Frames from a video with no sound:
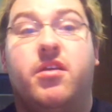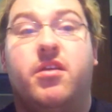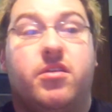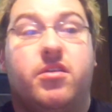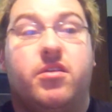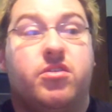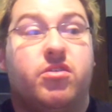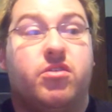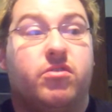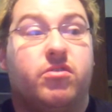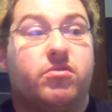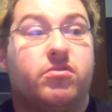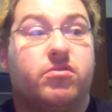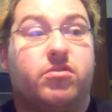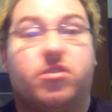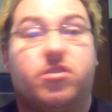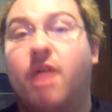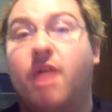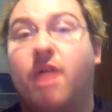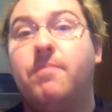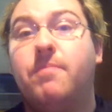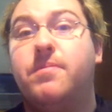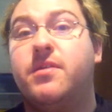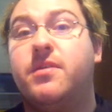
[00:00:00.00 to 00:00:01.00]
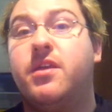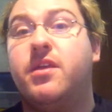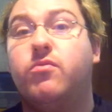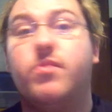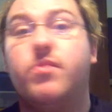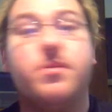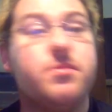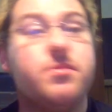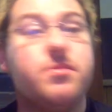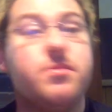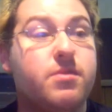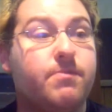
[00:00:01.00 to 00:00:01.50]
your company
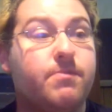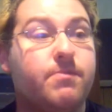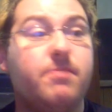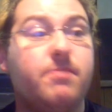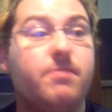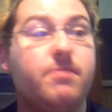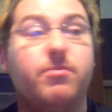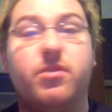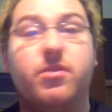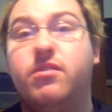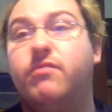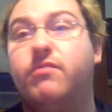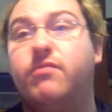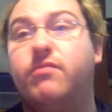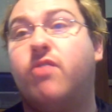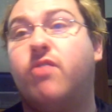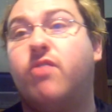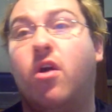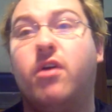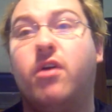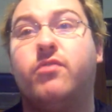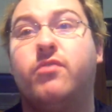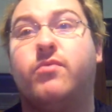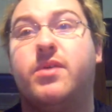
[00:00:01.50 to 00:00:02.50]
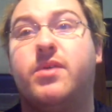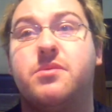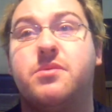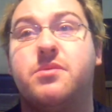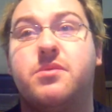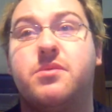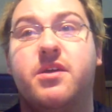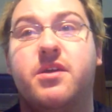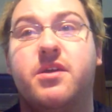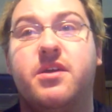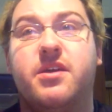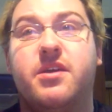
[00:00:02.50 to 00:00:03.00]
with the people that you've gone with.
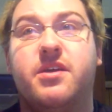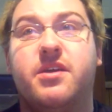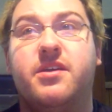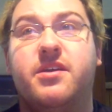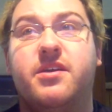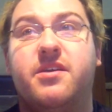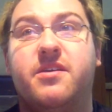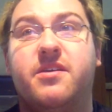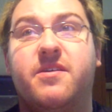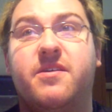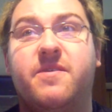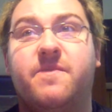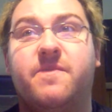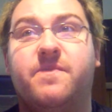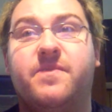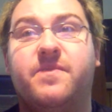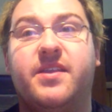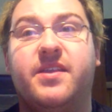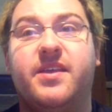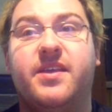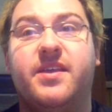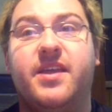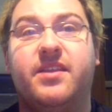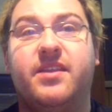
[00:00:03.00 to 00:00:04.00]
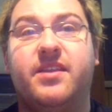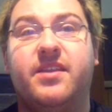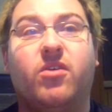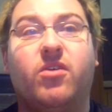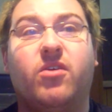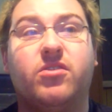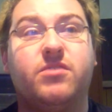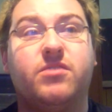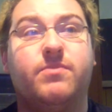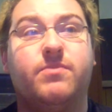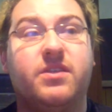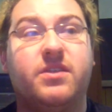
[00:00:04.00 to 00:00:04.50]
And
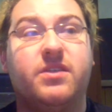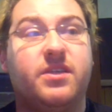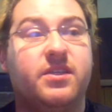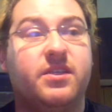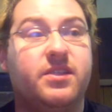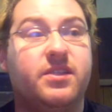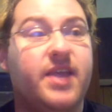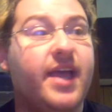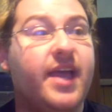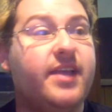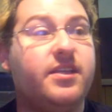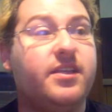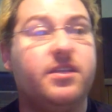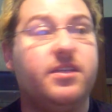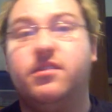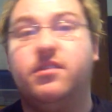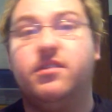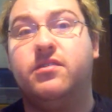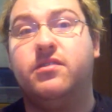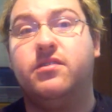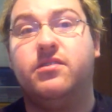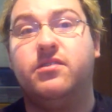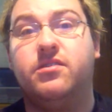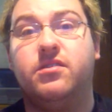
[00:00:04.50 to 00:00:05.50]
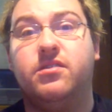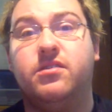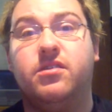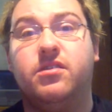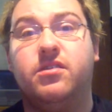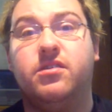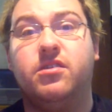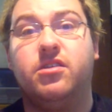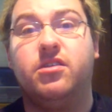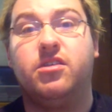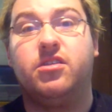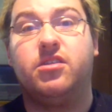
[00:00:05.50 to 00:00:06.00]
ultimately, that is
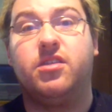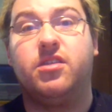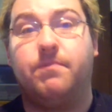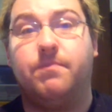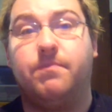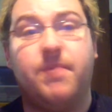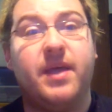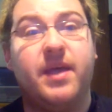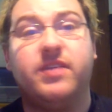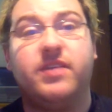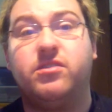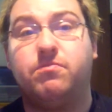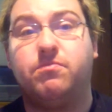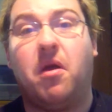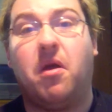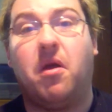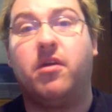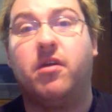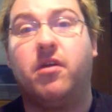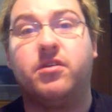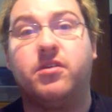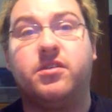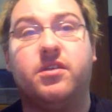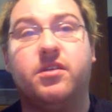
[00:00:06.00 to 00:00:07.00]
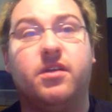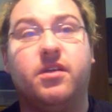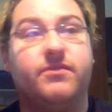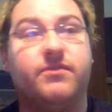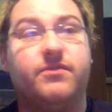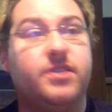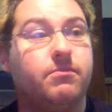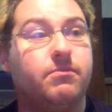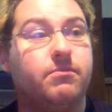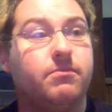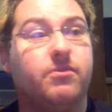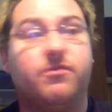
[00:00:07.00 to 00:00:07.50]
the best part of
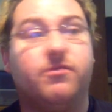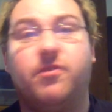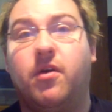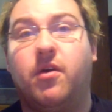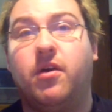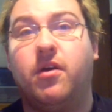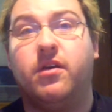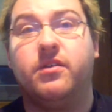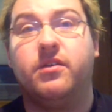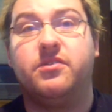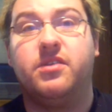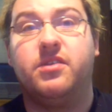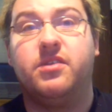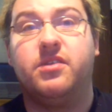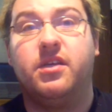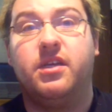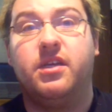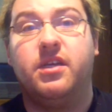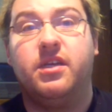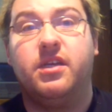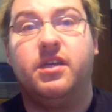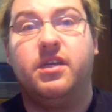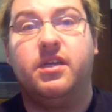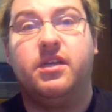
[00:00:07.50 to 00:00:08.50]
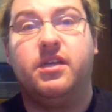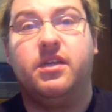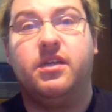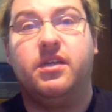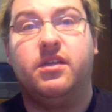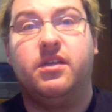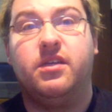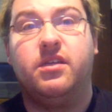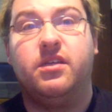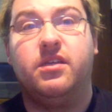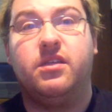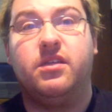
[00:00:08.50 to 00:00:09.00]
Timber Falls.
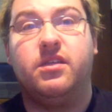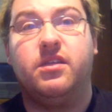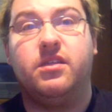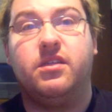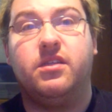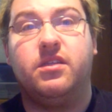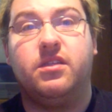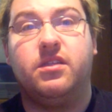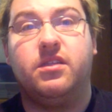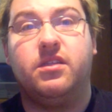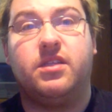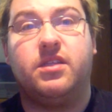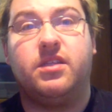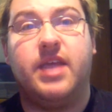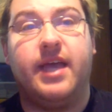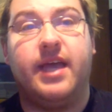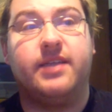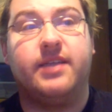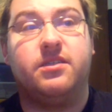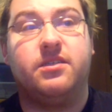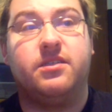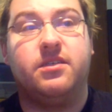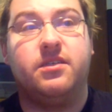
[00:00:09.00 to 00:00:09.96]
That